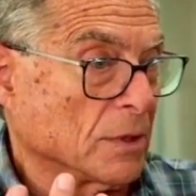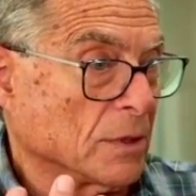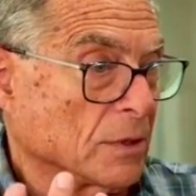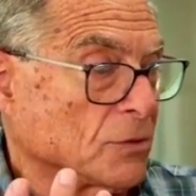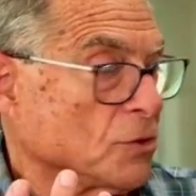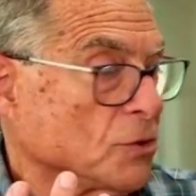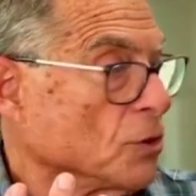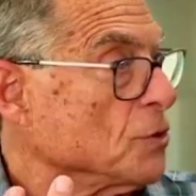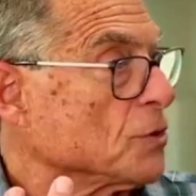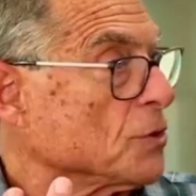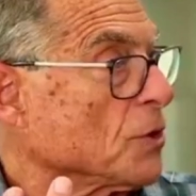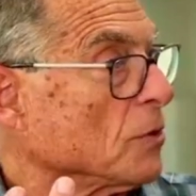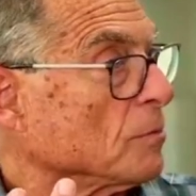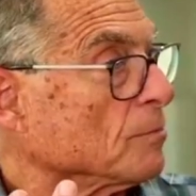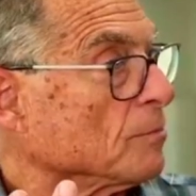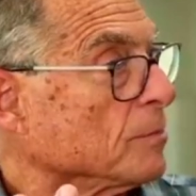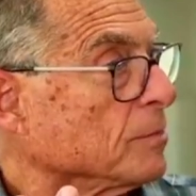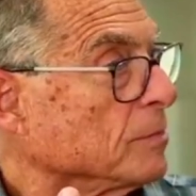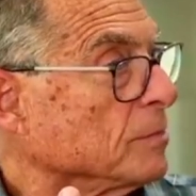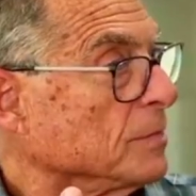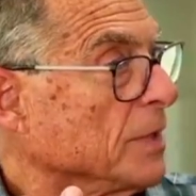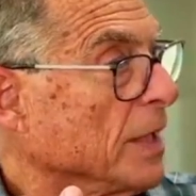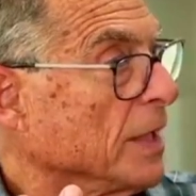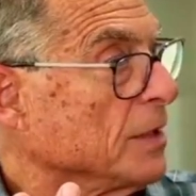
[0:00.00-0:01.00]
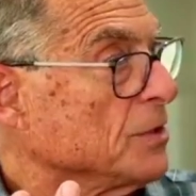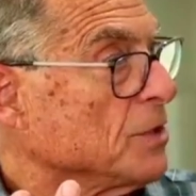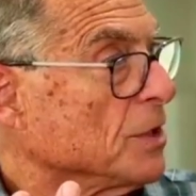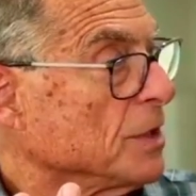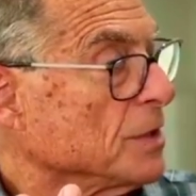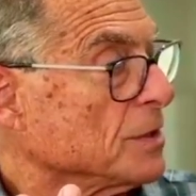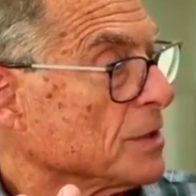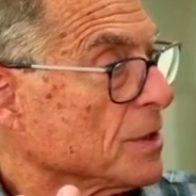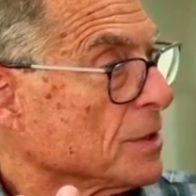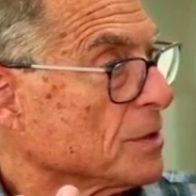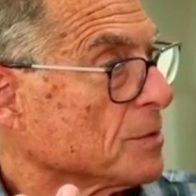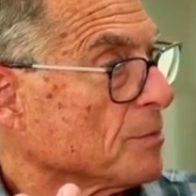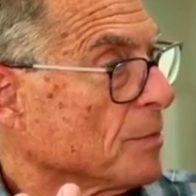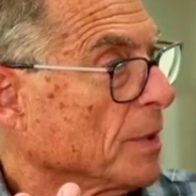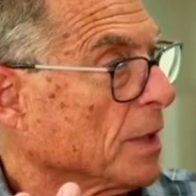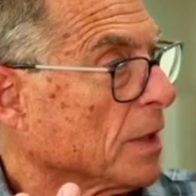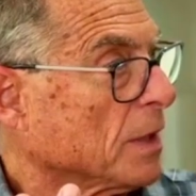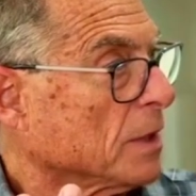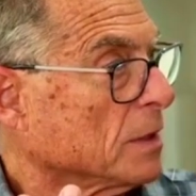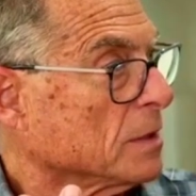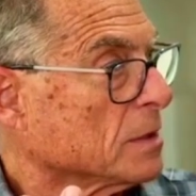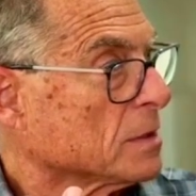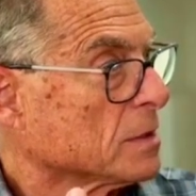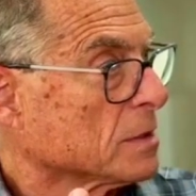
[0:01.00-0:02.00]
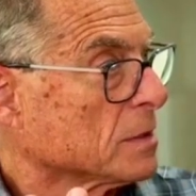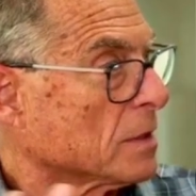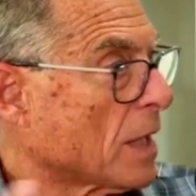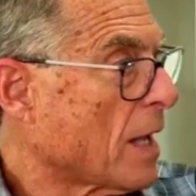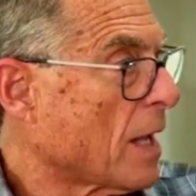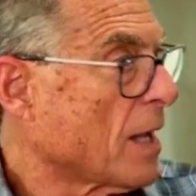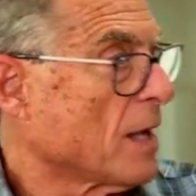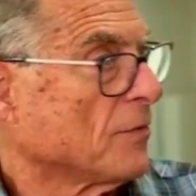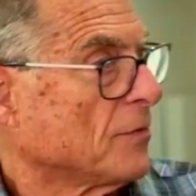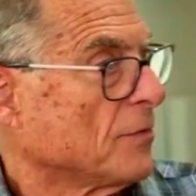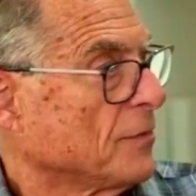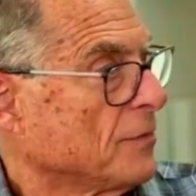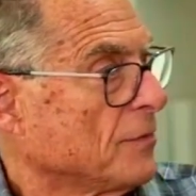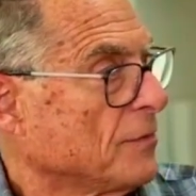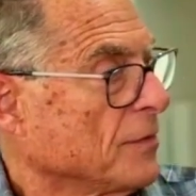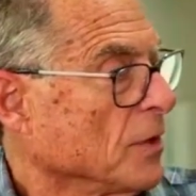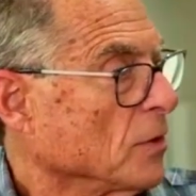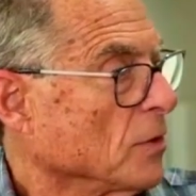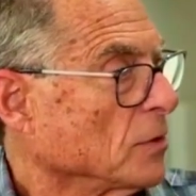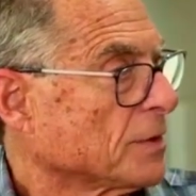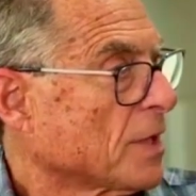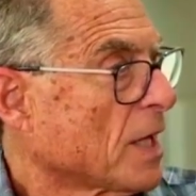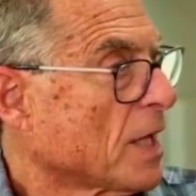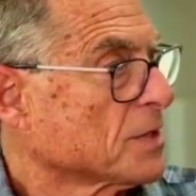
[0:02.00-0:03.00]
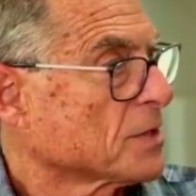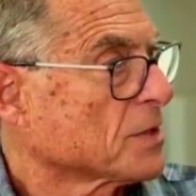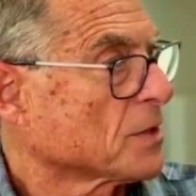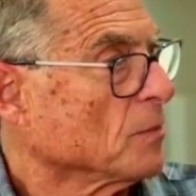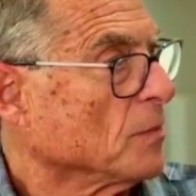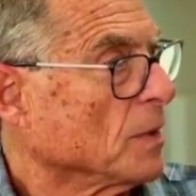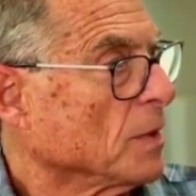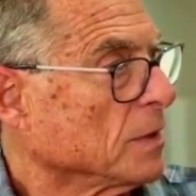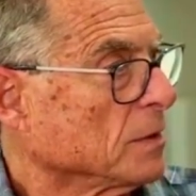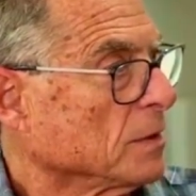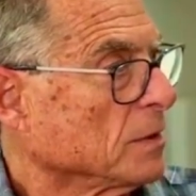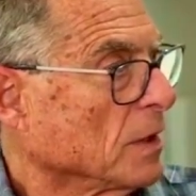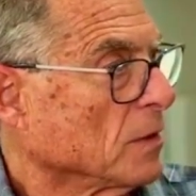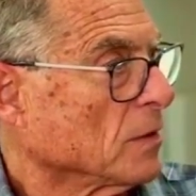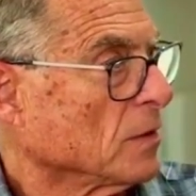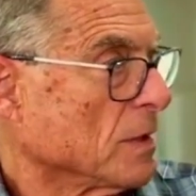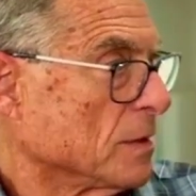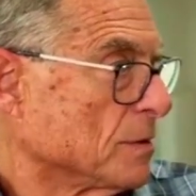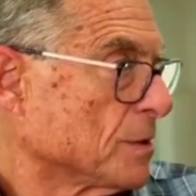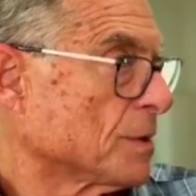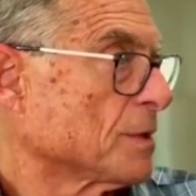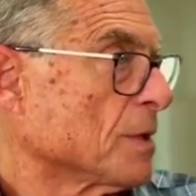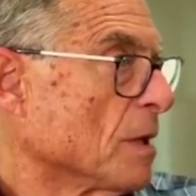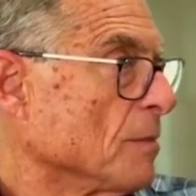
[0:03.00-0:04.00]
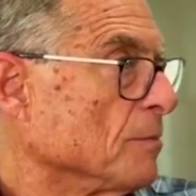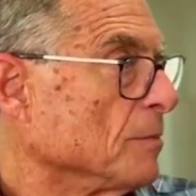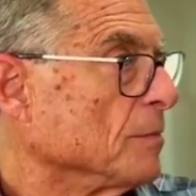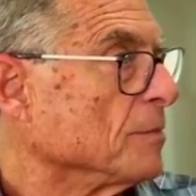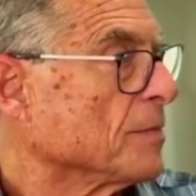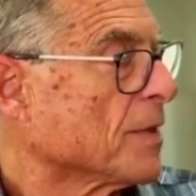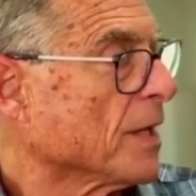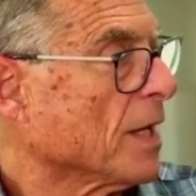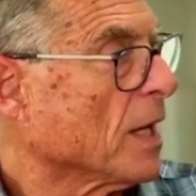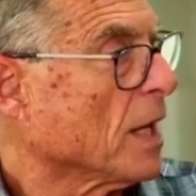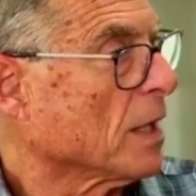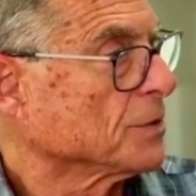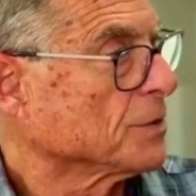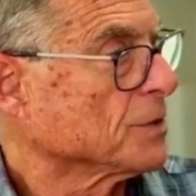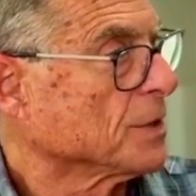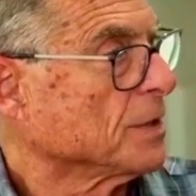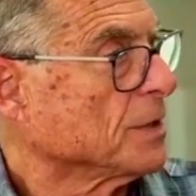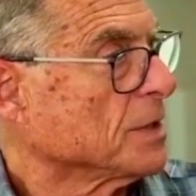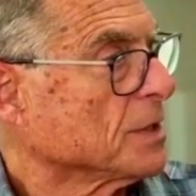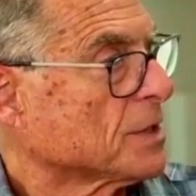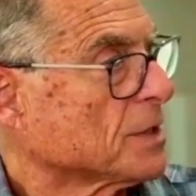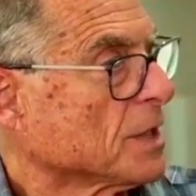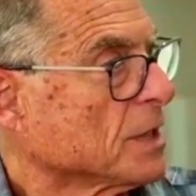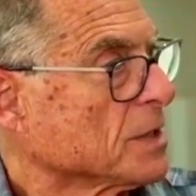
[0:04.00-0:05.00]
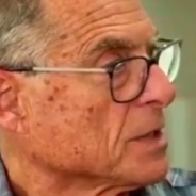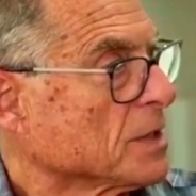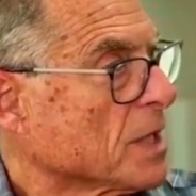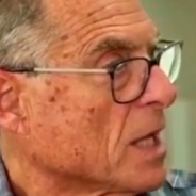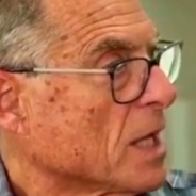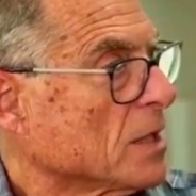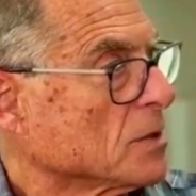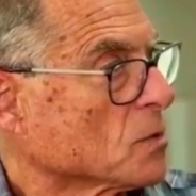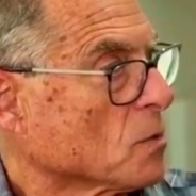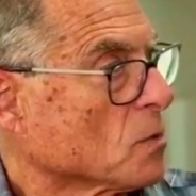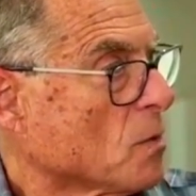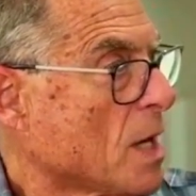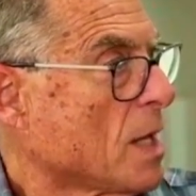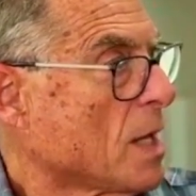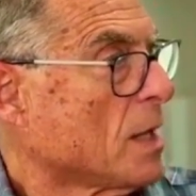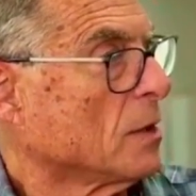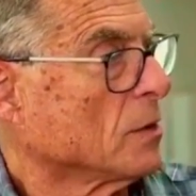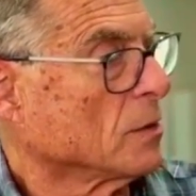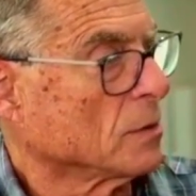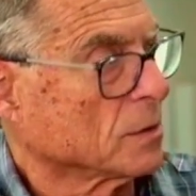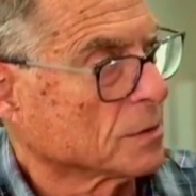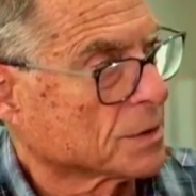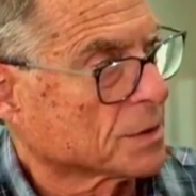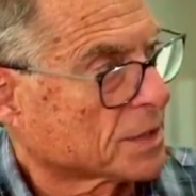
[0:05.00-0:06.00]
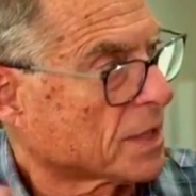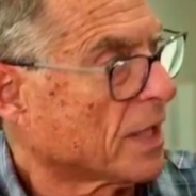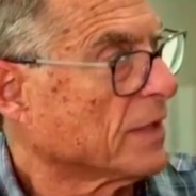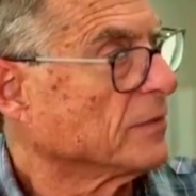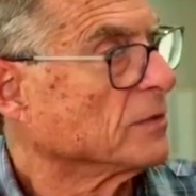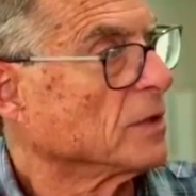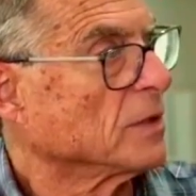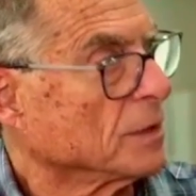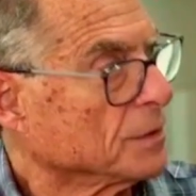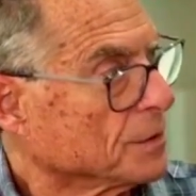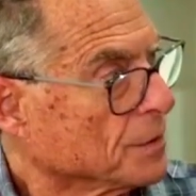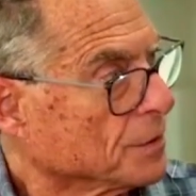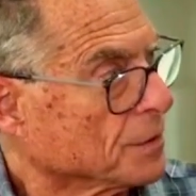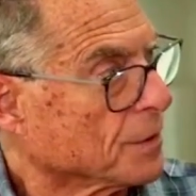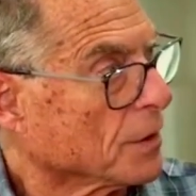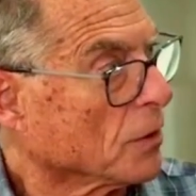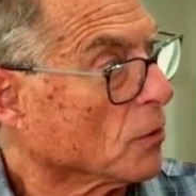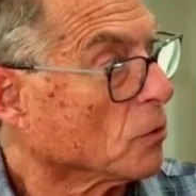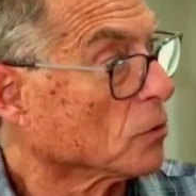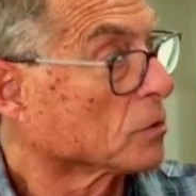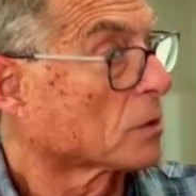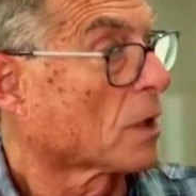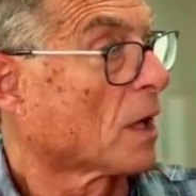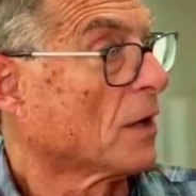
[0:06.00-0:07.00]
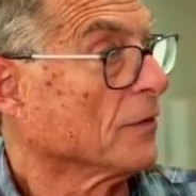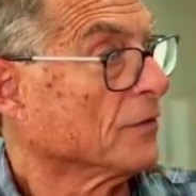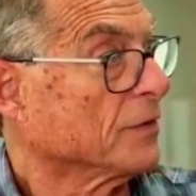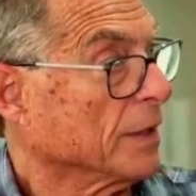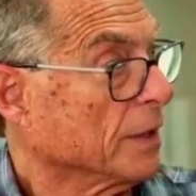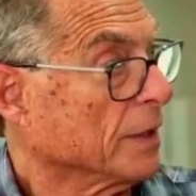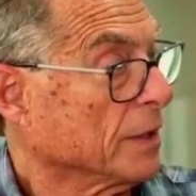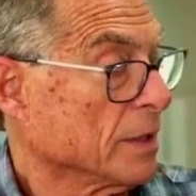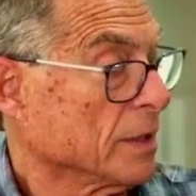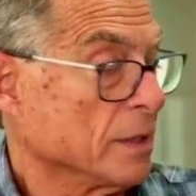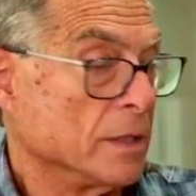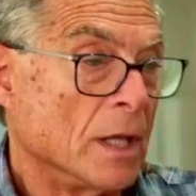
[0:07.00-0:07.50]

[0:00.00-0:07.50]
Jews don't need Jesus because they have the Old Testament. There's some theology that says that as well, or saved under the Old Covenant.